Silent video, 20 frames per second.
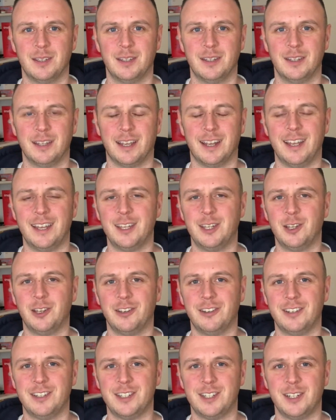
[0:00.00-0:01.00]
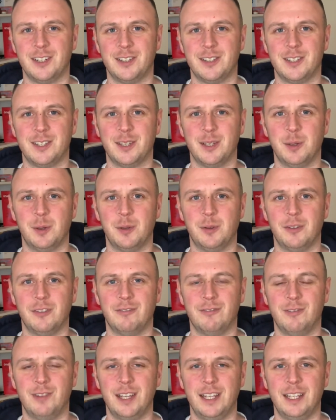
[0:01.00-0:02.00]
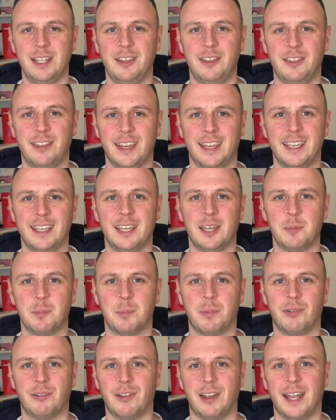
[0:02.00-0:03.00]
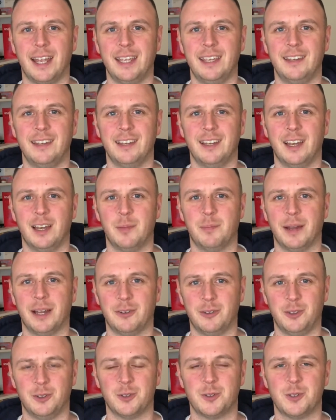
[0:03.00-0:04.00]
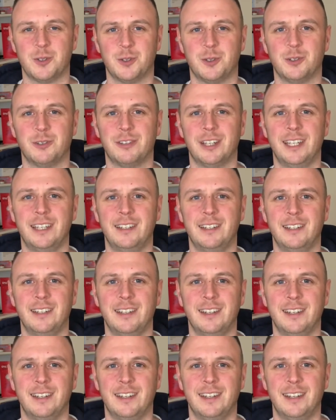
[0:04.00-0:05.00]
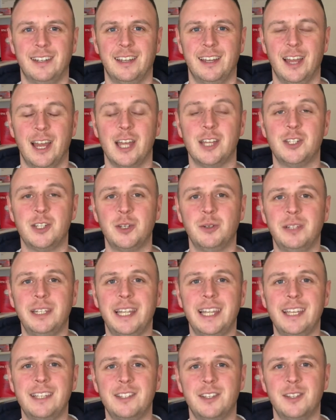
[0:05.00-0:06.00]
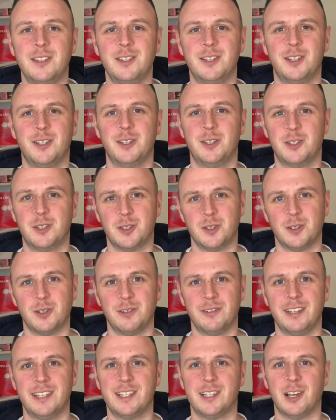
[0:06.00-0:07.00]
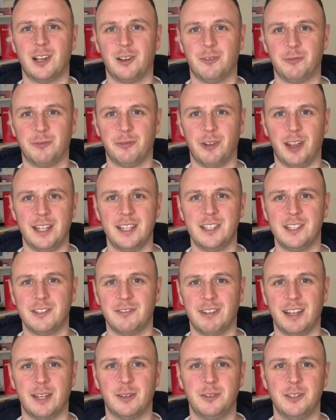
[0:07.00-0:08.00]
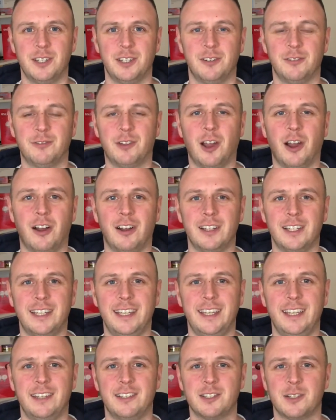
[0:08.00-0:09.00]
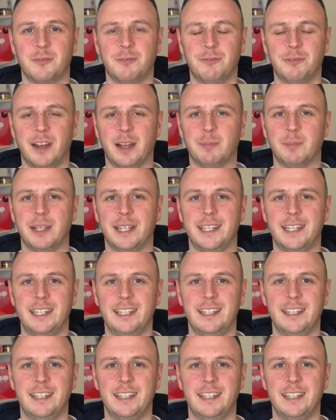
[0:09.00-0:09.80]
Can I encourage you to really think and pray about your story? As you listen to the stories of friends around you, of colleagues, of family,